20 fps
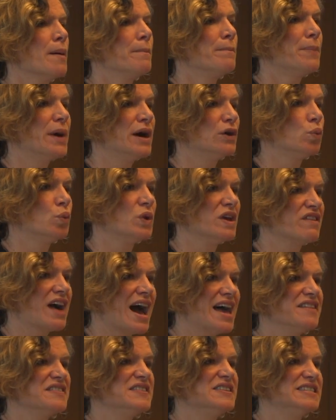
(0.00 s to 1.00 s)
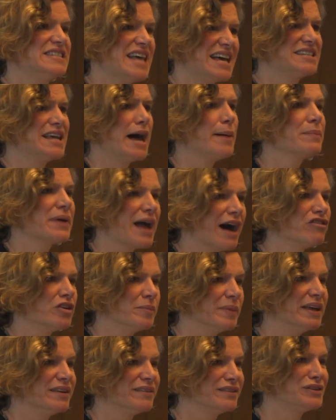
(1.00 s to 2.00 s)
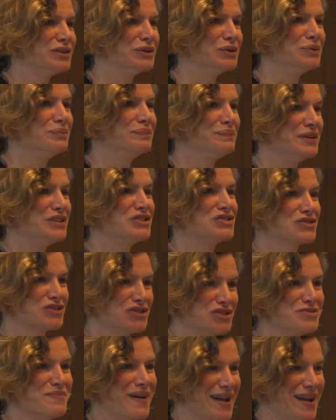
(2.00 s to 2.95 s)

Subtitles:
But we've kind of set up government to be screwed